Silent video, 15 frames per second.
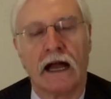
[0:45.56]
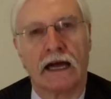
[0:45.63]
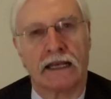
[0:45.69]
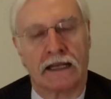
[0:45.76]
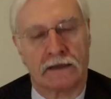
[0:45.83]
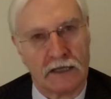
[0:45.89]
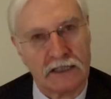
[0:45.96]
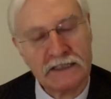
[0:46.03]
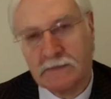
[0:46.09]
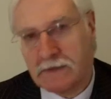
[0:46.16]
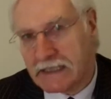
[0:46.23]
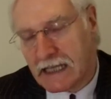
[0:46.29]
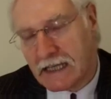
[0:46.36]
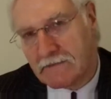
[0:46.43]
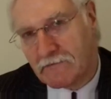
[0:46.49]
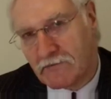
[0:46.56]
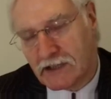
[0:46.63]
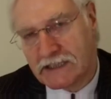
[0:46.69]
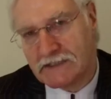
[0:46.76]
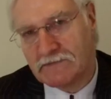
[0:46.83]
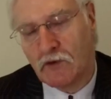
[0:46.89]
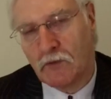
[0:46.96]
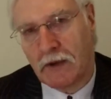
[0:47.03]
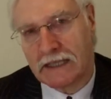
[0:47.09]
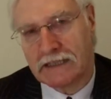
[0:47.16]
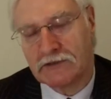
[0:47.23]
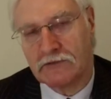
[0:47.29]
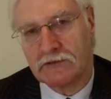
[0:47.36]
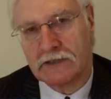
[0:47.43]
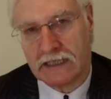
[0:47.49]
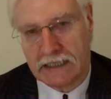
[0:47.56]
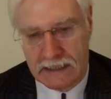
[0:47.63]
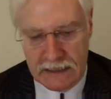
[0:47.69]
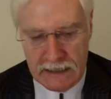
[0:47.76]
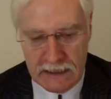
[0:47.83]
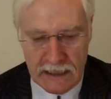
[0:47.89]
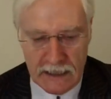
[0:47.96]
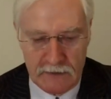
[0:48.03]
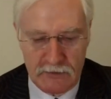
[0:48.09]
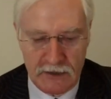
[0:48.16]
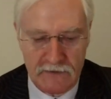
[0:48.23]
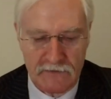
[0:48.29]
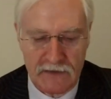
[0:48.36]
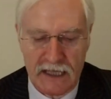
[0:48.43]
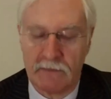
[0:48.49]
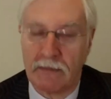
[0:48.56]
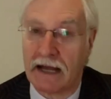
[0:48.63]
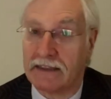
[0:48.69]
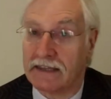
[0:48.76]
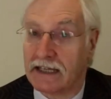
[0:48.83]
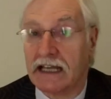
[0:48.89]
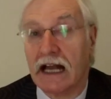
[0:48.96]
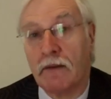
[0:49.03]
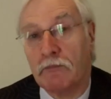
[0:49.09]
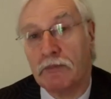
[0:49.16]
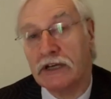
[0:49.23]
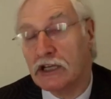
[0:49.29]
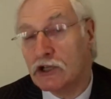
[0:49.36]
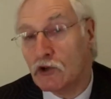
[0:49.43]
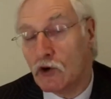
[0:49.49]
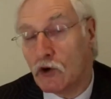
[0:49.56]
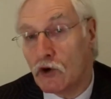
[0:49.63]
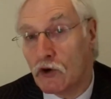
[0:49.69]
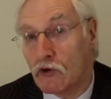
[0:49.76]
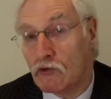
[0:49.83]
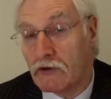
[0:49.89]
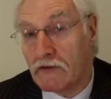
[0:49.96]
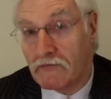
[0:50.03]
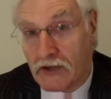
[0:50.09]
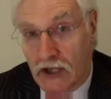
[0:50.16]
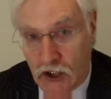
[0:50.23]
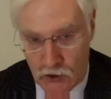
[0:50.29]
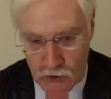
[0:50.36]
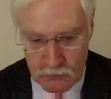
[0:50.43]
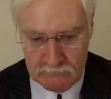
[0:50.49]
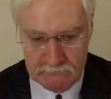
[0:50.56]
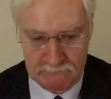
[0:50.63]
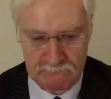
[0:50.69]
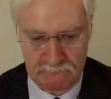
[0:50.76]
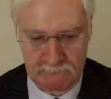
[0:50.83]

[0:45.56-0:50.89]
And I'm going to begin, first of all, by talking briefly about the Company Law Review.